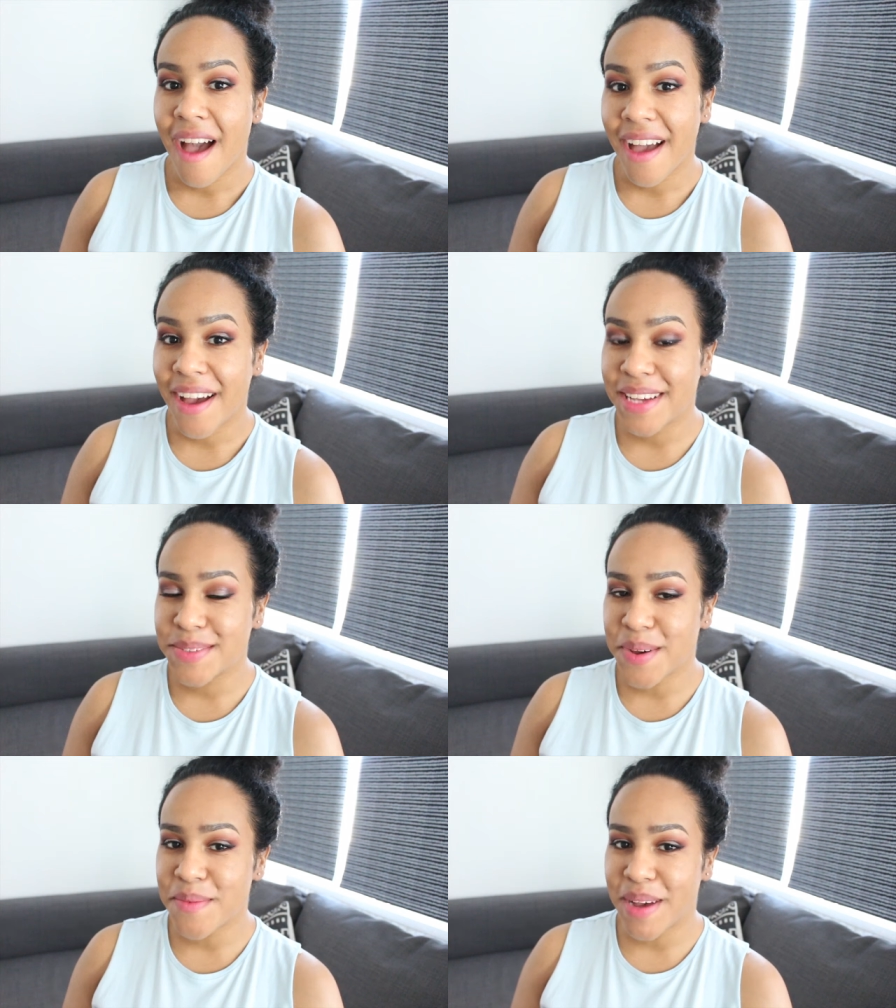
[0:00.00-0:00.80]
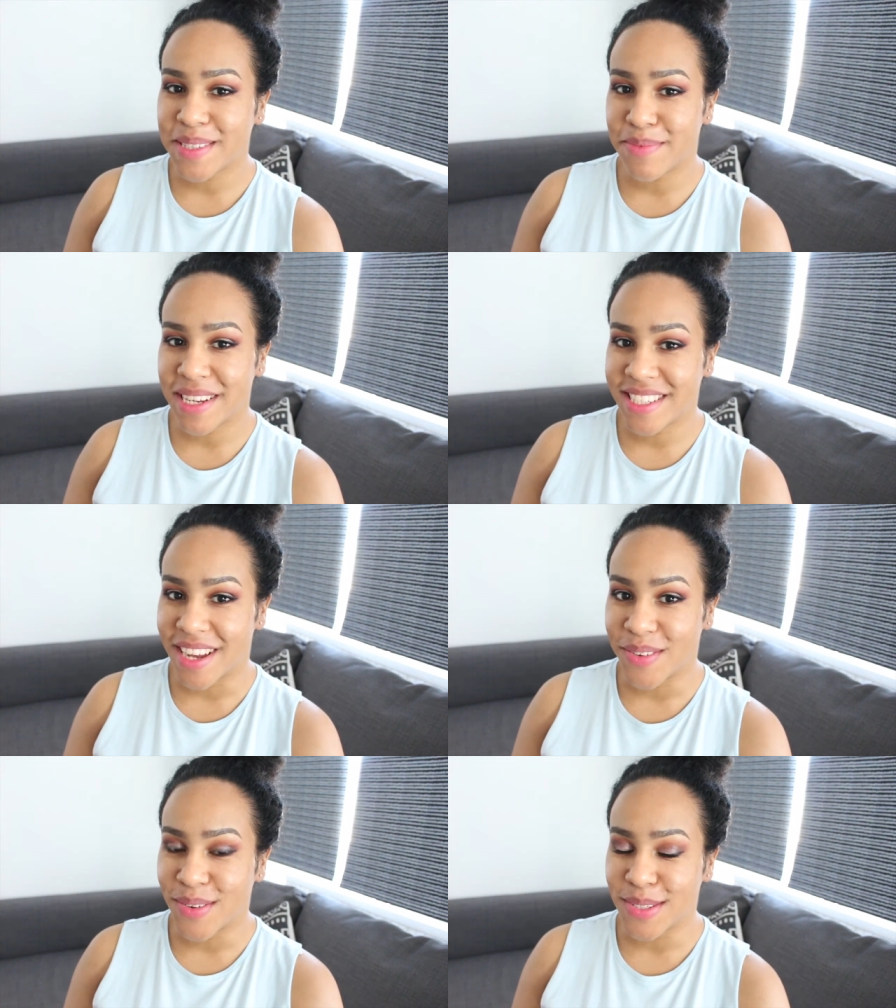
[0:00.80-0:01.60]
Hi guys, welcome back to my
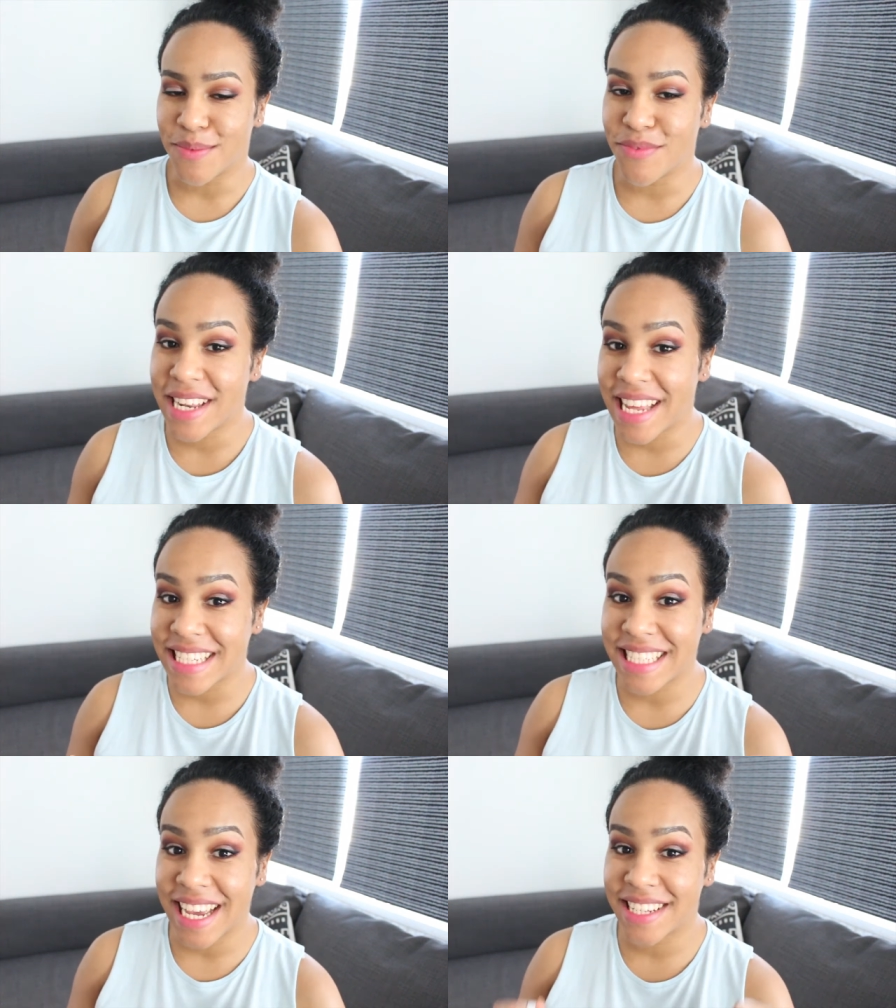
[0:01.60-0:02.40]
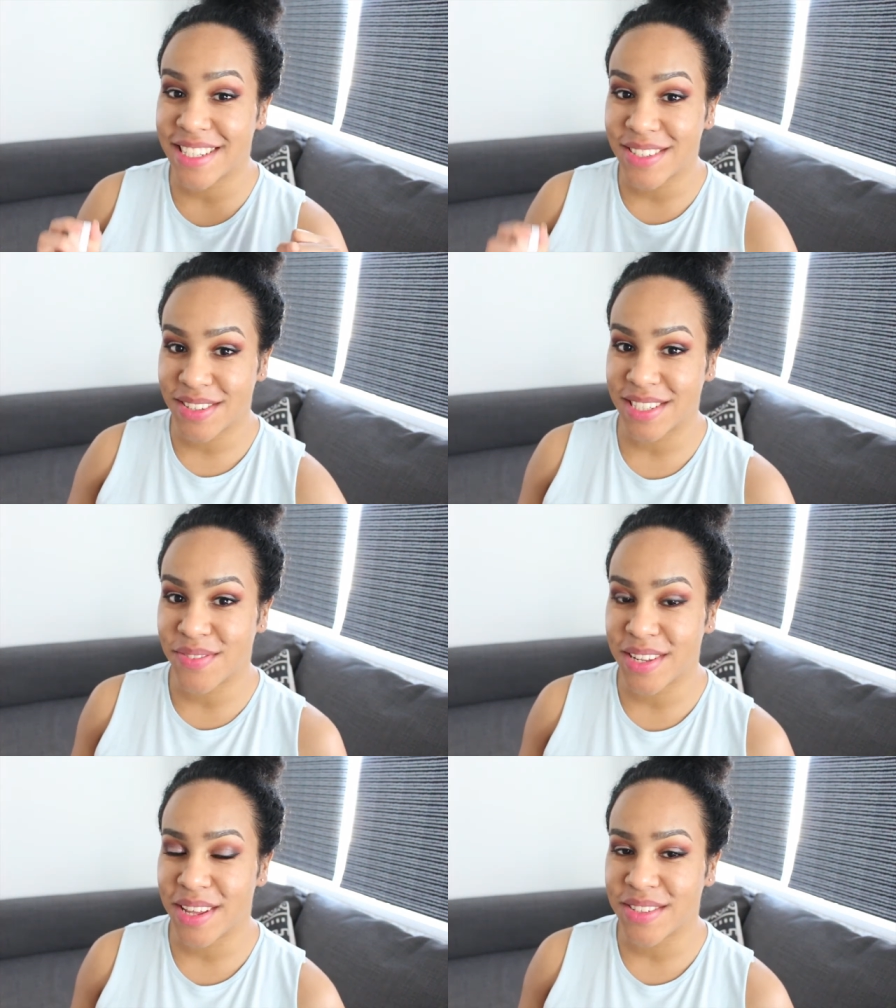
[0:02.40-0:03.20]
channel. So I'm really excited to do
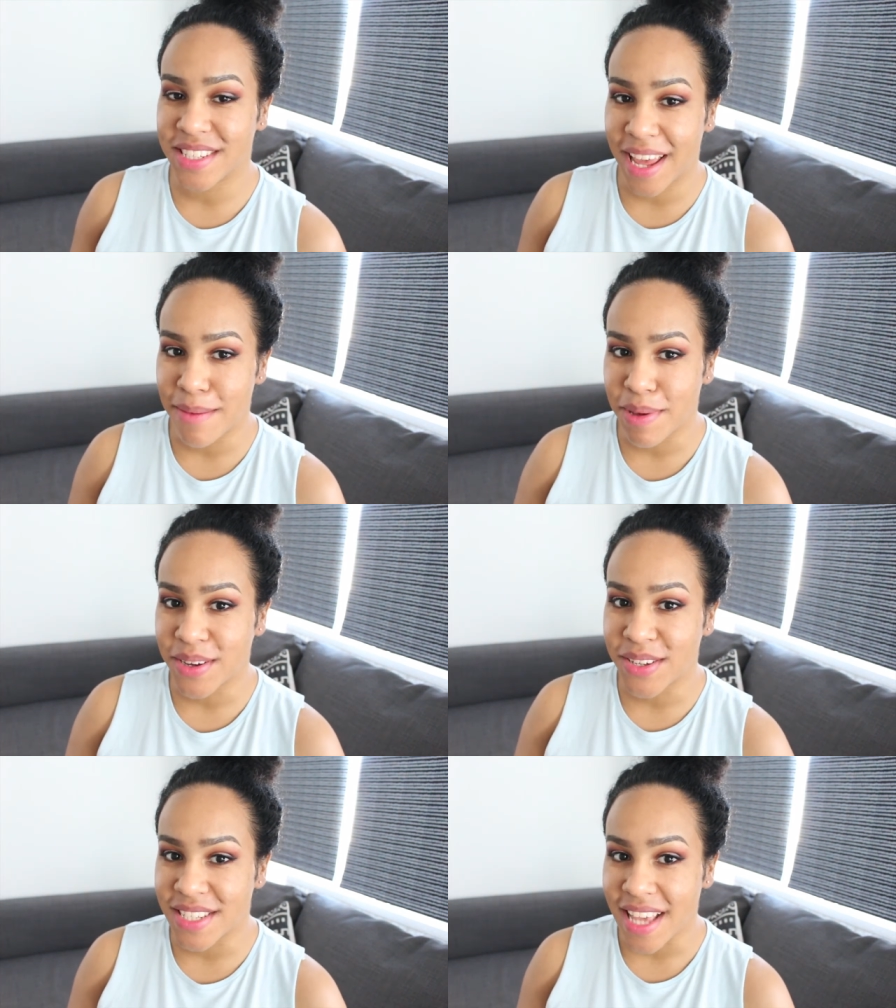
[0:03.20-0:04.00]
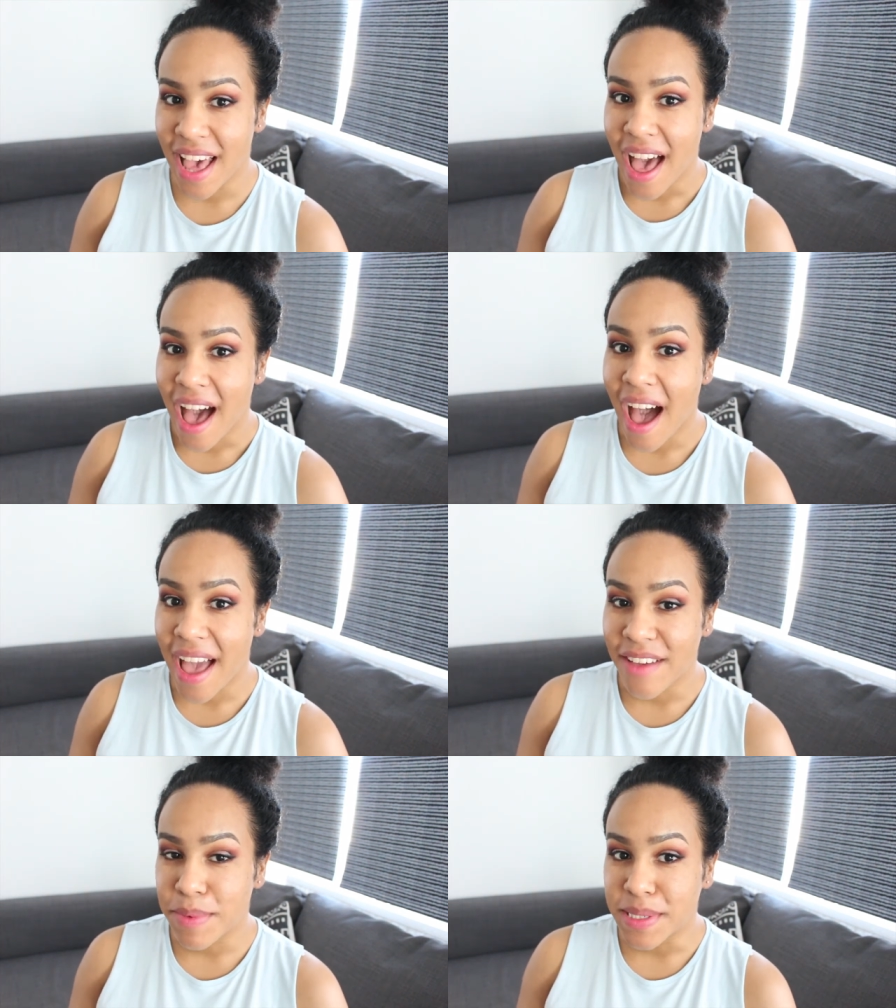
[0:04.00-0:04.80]
this video today because
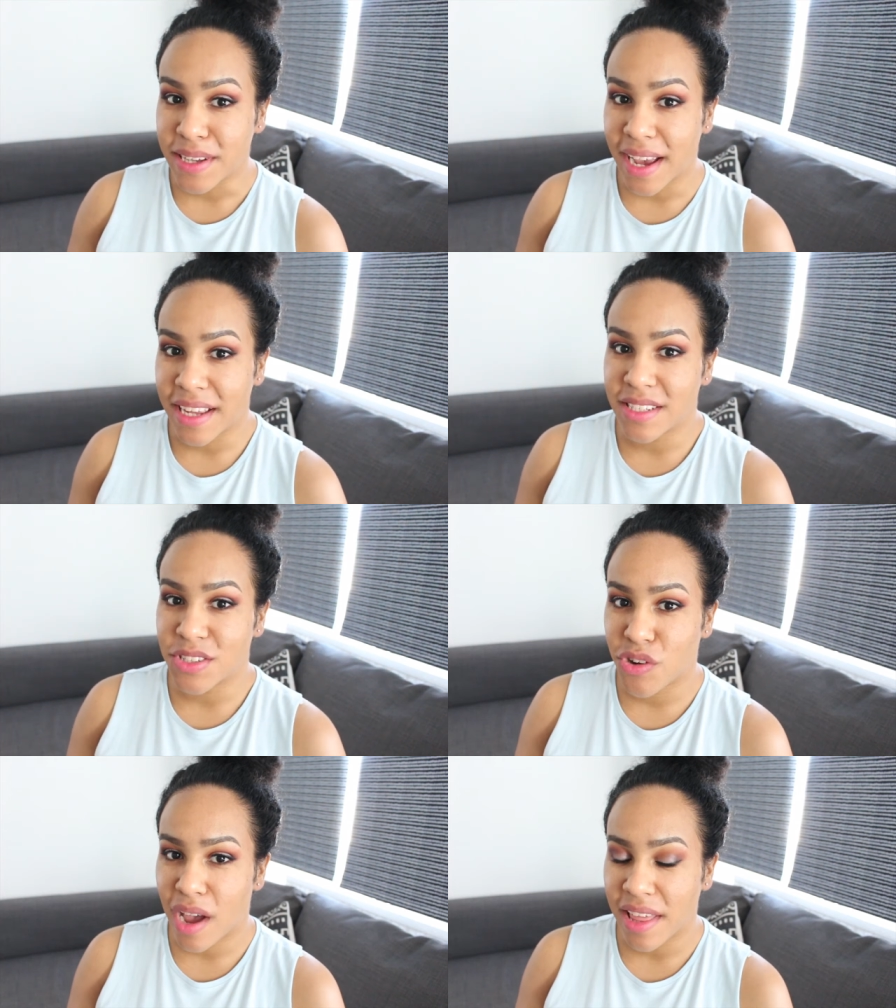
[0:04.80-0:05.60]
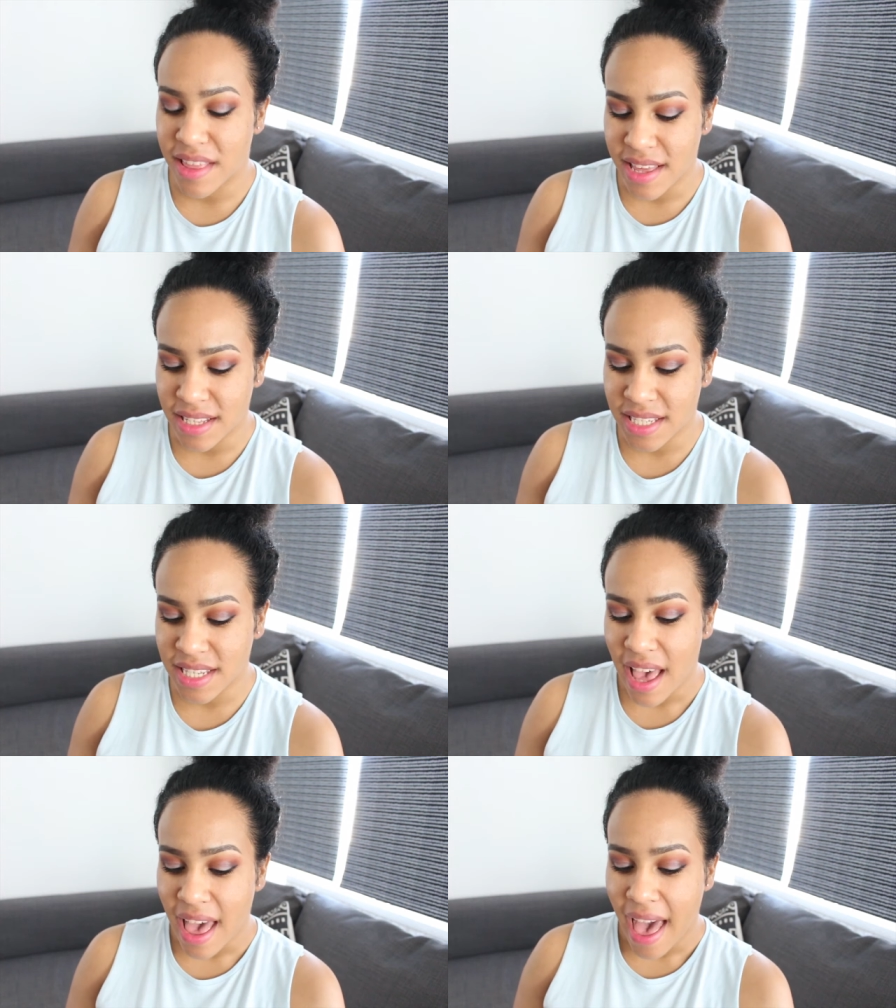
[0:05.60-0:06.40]
I have been dying to try these.